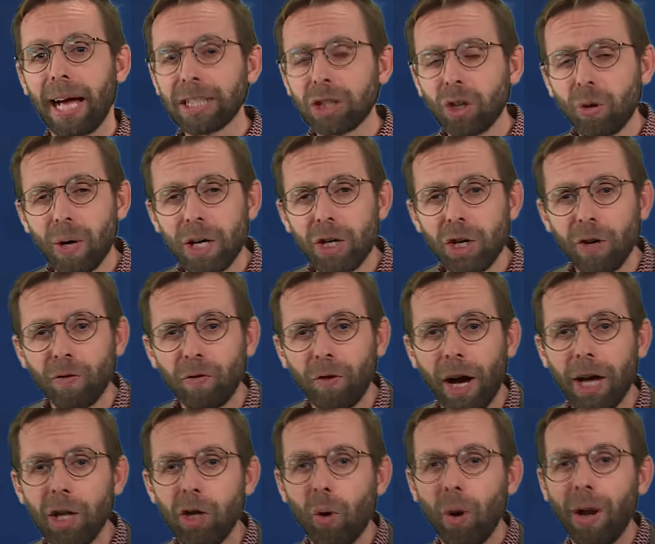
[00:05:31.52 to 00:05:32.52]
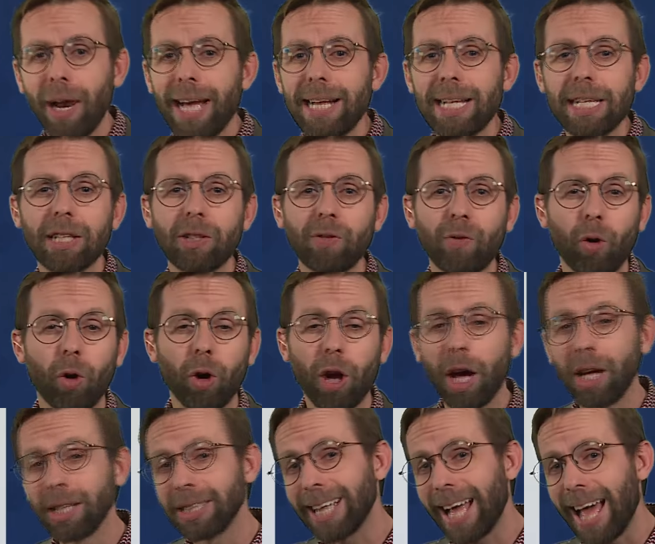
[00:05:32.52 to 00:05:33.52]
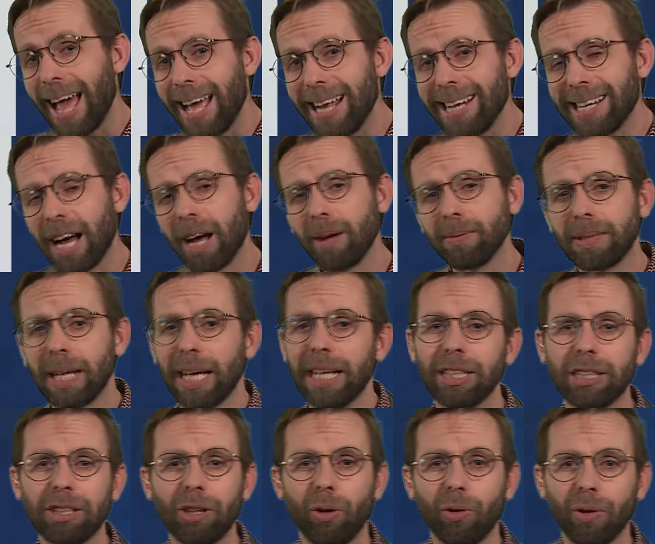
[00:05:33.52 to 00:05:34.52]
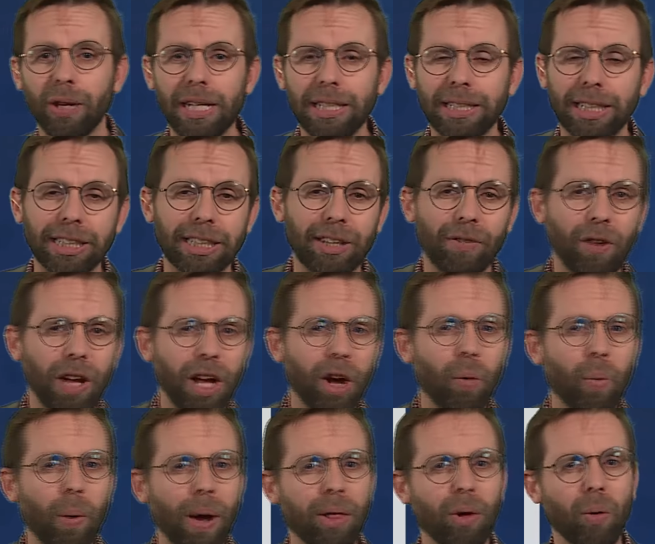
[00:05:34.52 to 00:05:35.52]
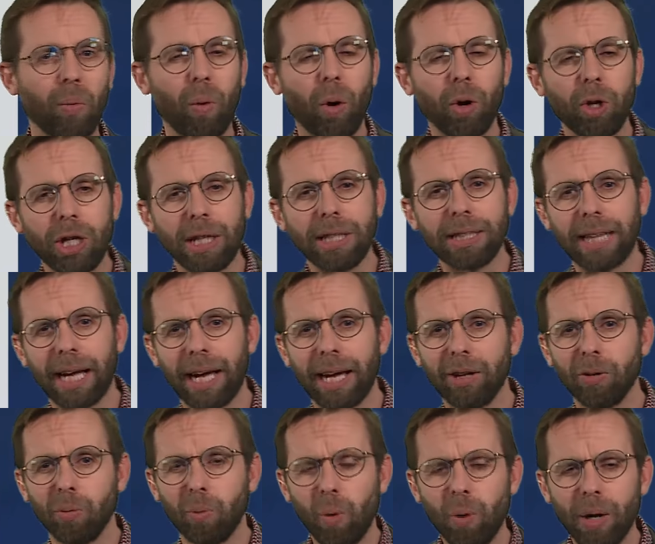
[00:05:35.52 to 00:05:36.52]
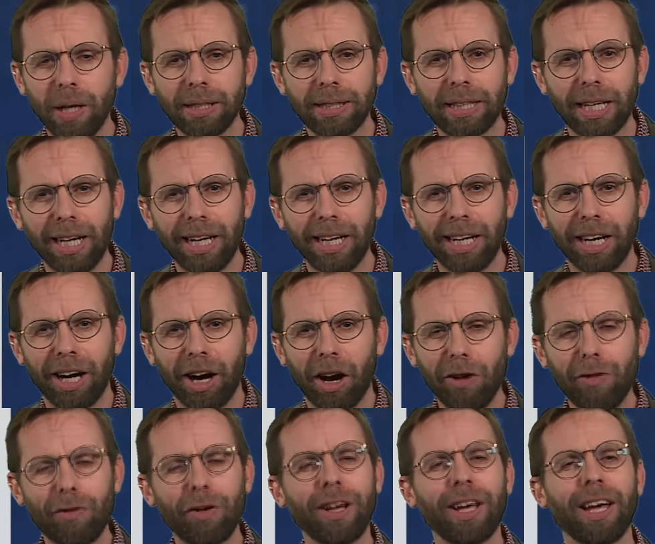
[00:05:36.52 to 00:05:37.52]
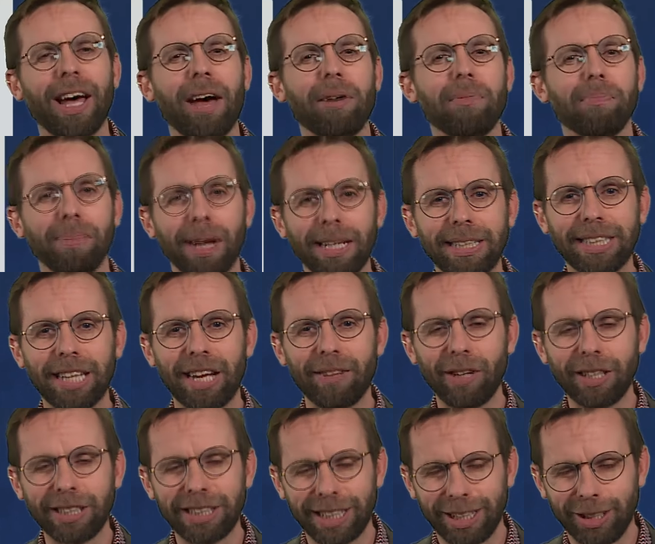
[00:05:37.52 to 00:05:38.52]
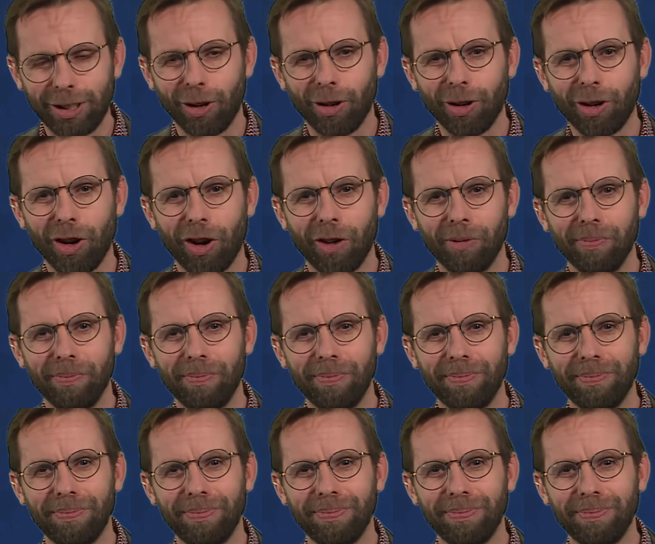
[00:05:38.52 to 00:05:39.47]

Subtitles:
As always, you can find your latest forecast and updates on these severe weather watches and warnings over at metservice.com.